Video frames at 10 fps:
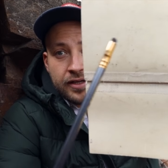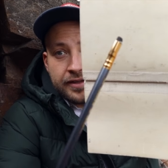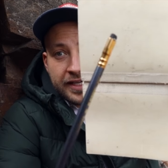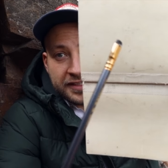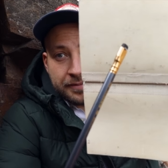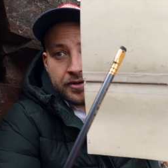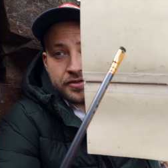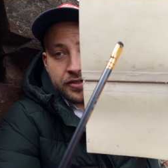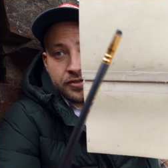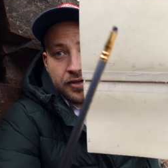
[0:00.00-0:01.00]
the
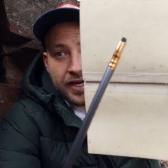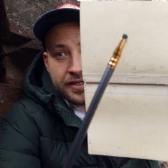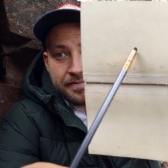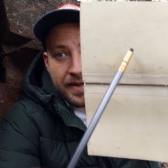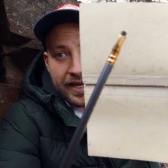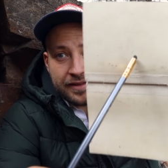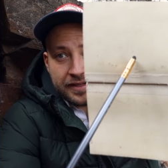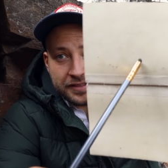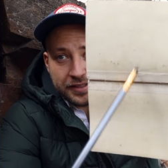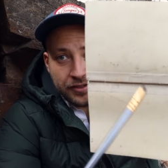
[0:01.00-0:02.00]
exposure trying to make
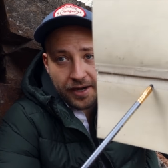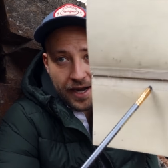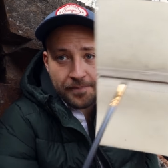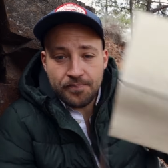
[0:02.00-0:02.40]
this gray.